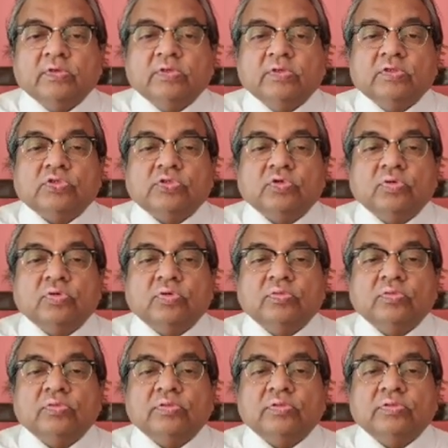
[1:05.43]

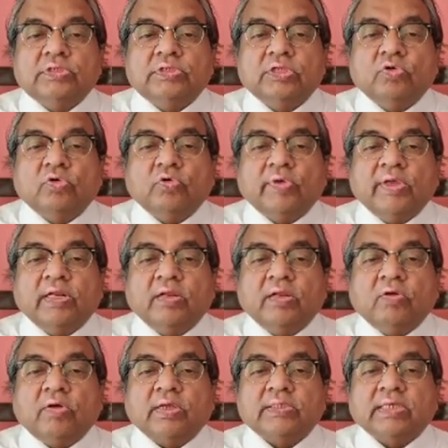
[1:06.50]
So 0 to L
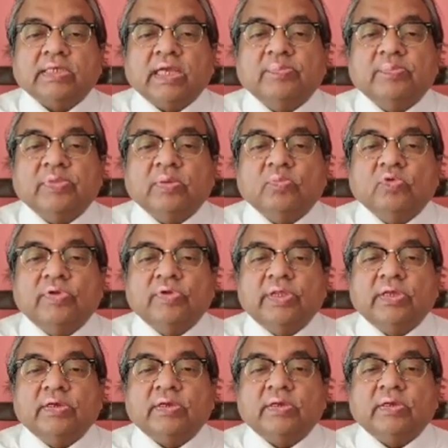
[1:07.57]
cos
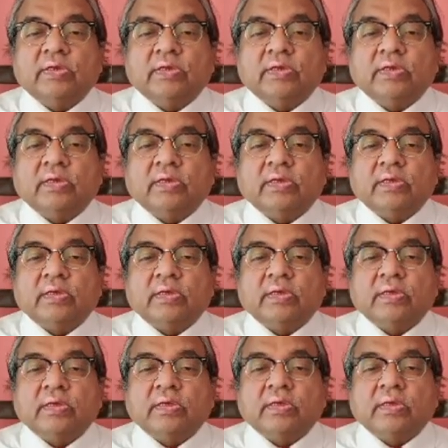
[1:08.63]
hyperbolic
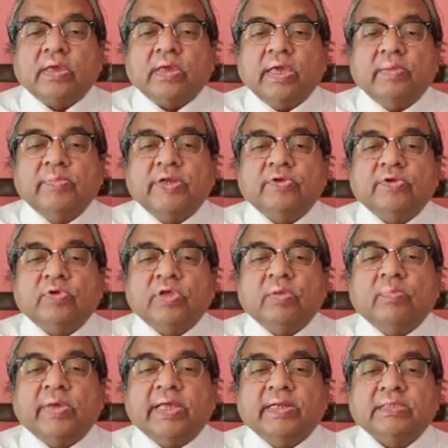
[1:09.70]
m into L
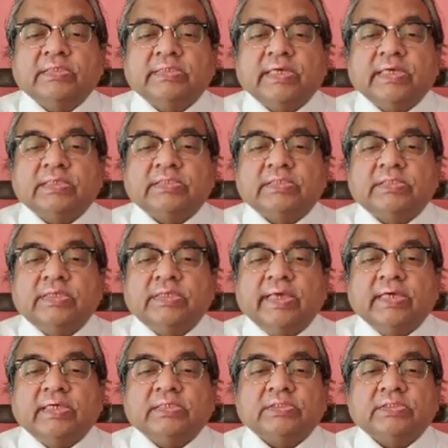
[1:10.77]
minus x
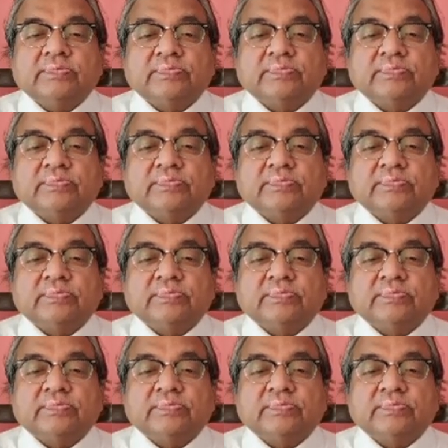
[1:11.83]
dx,